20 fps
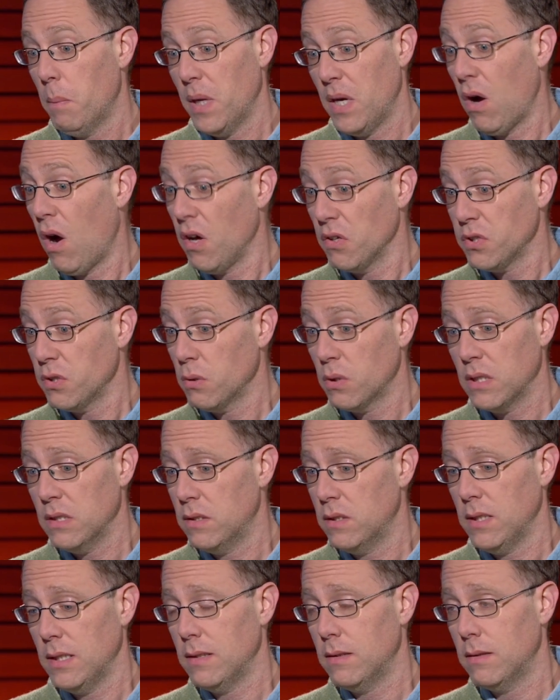but also
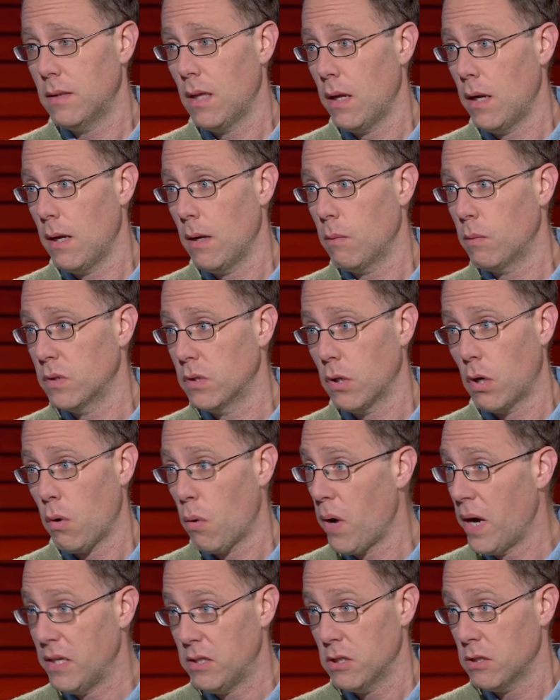concedes that it was a
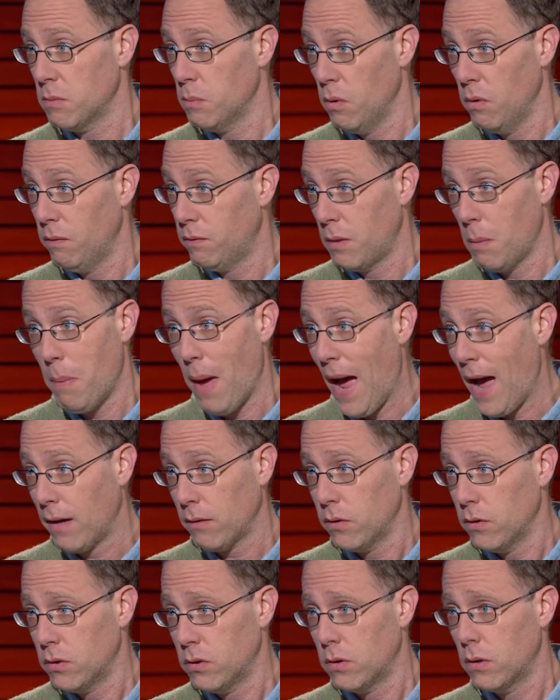courageous move to
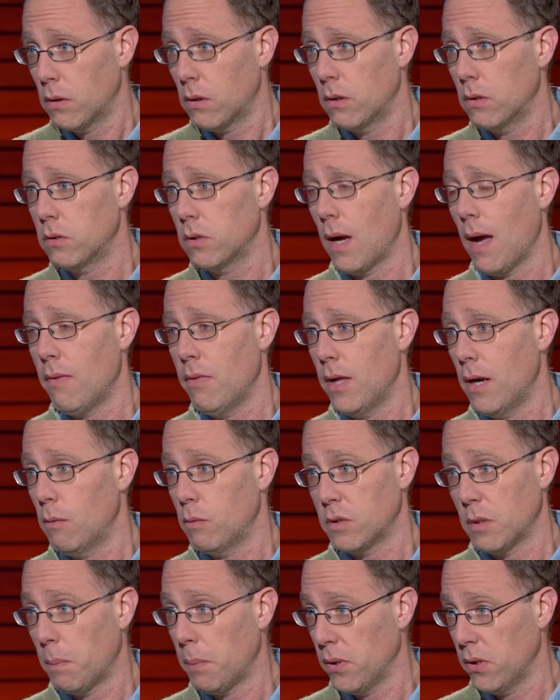back the surge and that
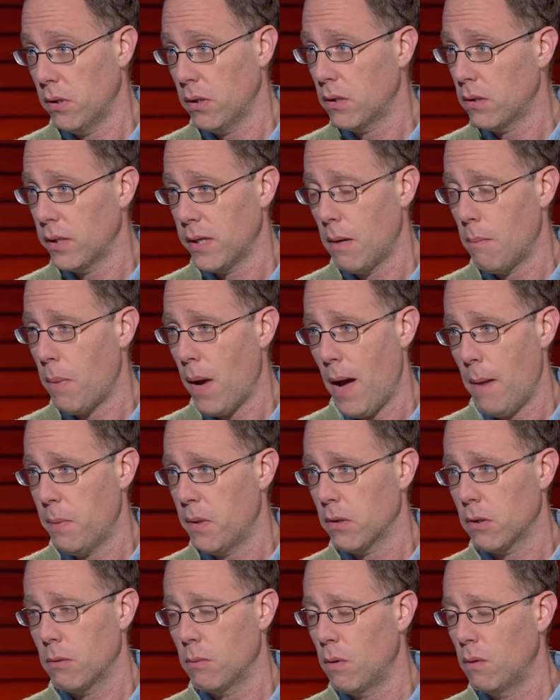it was a politically
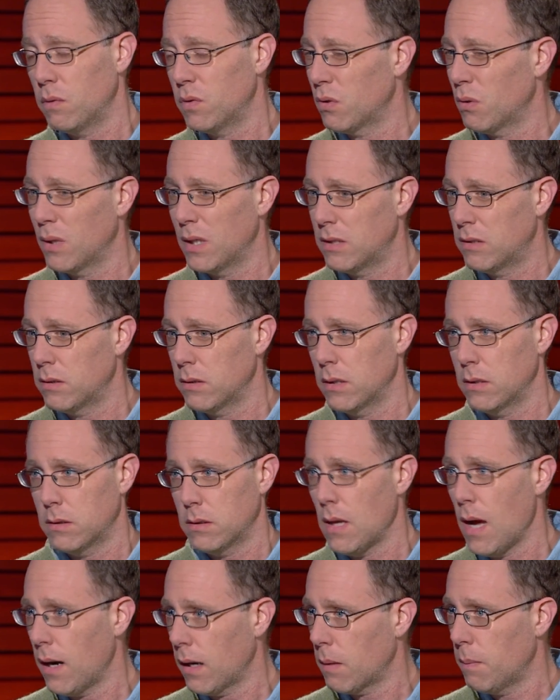unpopular move. So it's,
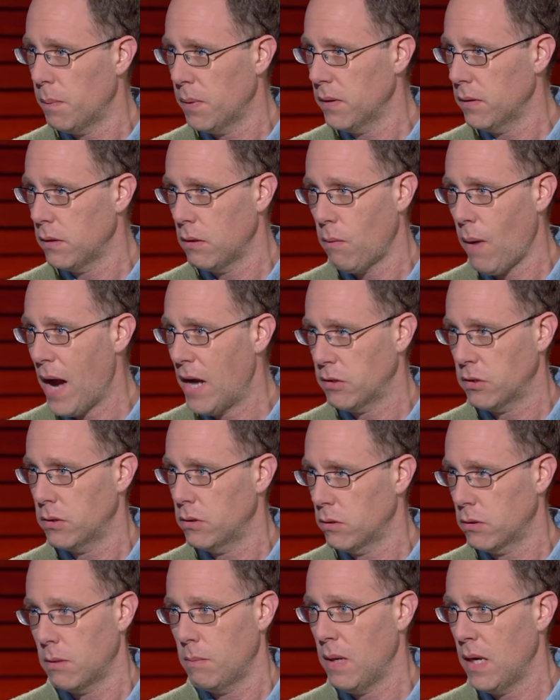it's not completely
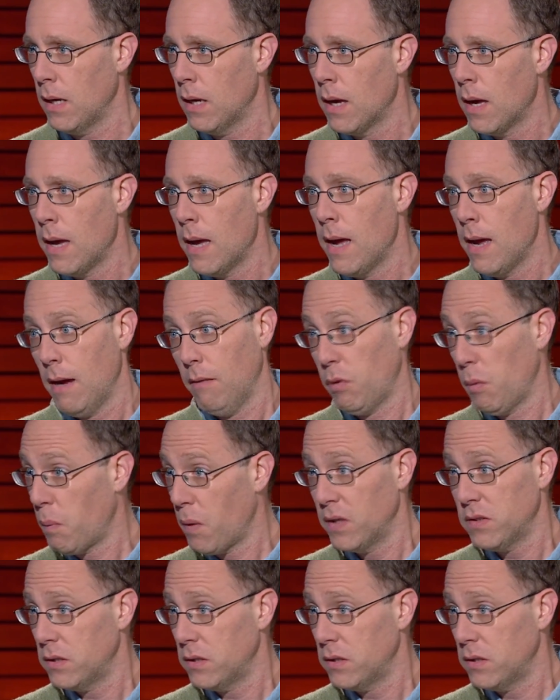rational to me. If the